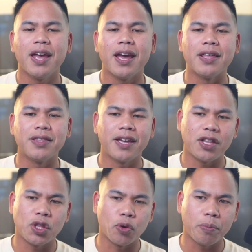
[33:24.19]
And then
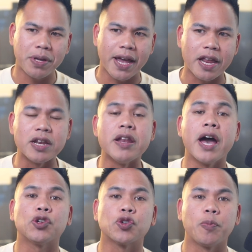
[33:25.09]
there will be a
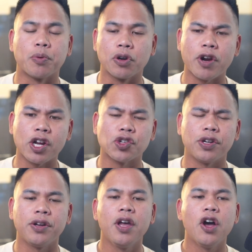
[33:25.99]
natural
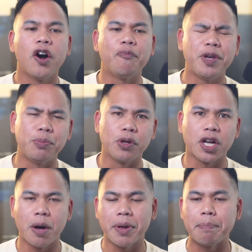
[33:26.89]
progression of people
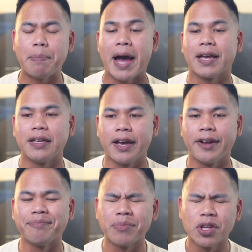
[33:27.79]
coming back again.